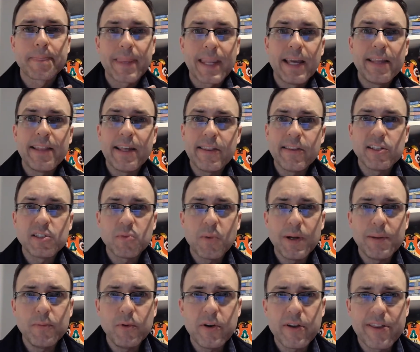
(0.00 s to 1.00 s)
And then there's
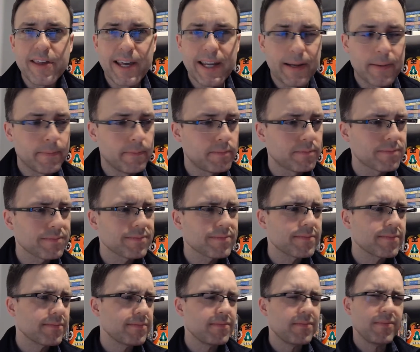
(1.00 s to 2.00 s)
one more thing,
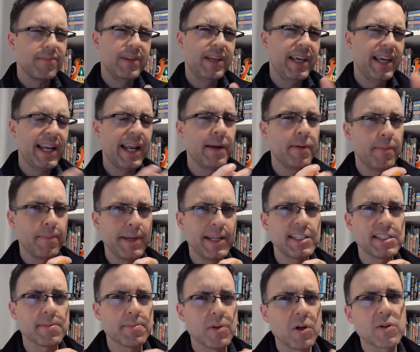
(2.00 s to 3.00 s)
and I
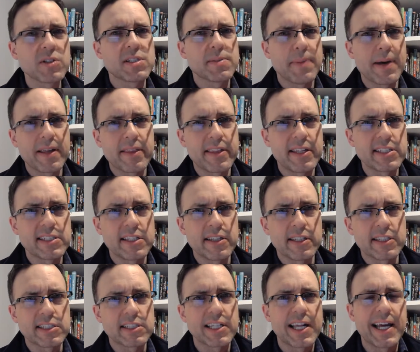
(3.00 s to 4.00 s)
made some notes about this in
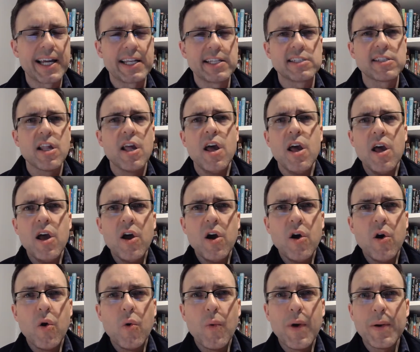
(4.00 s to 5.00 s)
the slides.
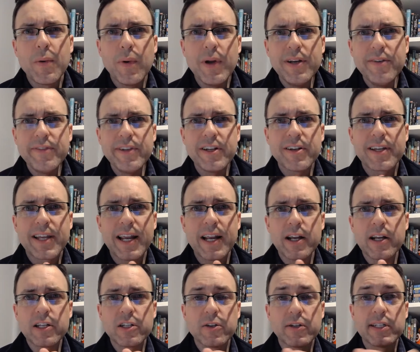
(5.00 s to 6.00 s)
When one of your
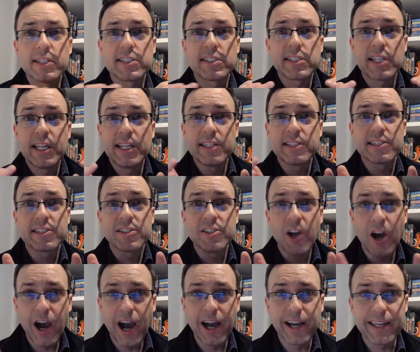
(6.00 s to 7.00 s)
characters is
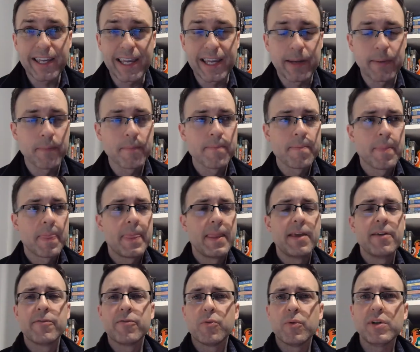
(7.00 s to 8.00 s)
talking,
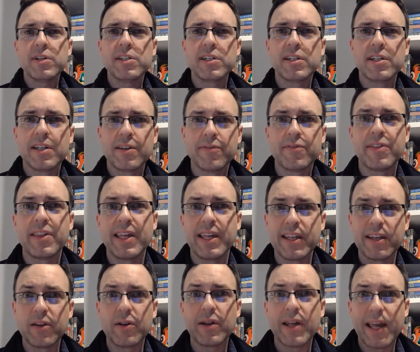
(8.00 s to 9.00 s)
if
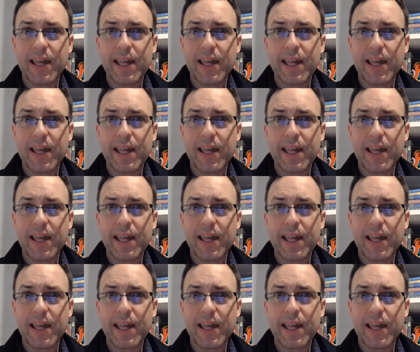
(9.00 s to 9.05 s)
the